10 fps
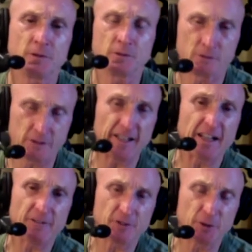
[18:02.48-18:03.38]
late
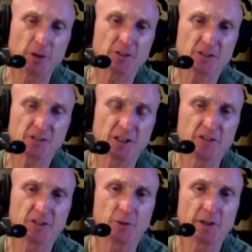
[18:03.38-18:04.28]
afternoon, as the
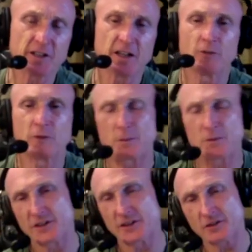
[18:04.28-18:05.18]
sun's going down,
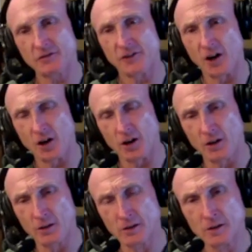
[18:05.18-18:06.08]
represents
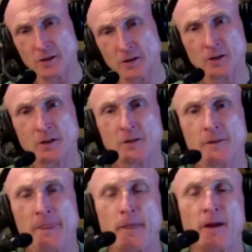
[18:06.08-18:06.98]
fall.
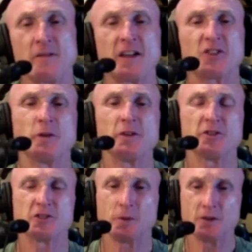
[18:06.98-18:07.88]
And that's when you're
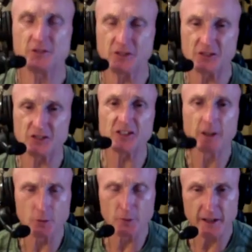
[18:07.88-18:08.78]
supposed to
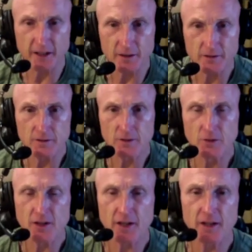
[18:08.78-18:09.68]
celebrate,
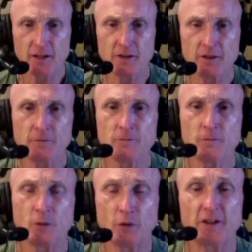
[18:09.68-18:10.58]
okay?
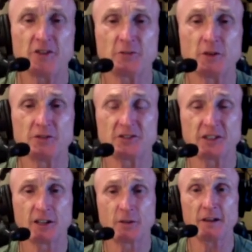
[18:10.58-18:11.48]
But what are you supposed to
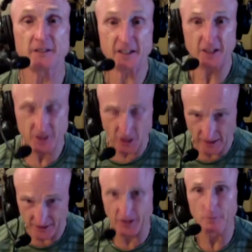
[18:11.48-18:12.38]
celebrate? That you'd
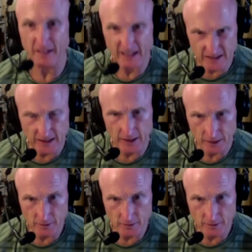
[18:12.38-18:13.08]
got something done.